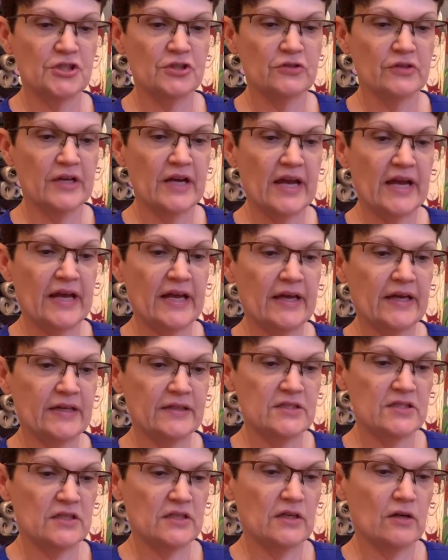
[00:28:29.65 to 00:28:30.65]
to her
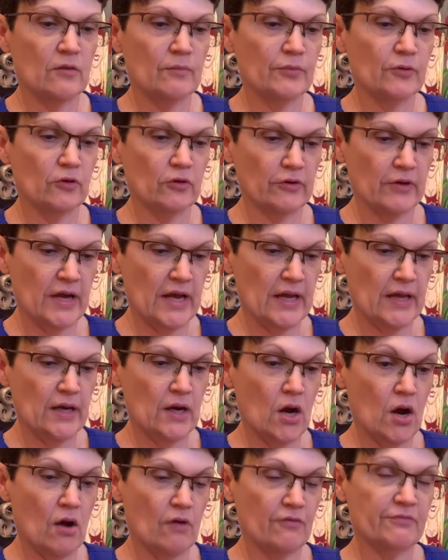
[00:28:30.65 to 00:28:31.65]
head so you don't pull her head
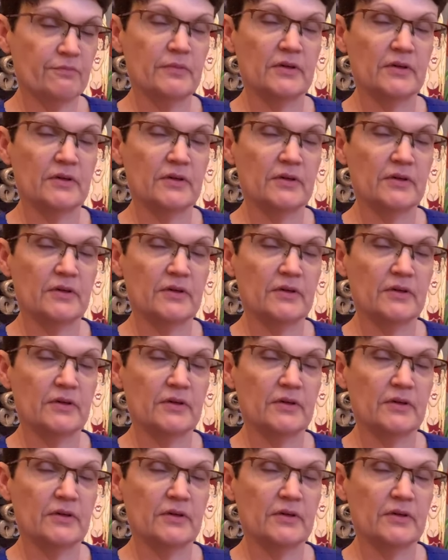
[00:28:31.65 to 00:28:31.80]
off.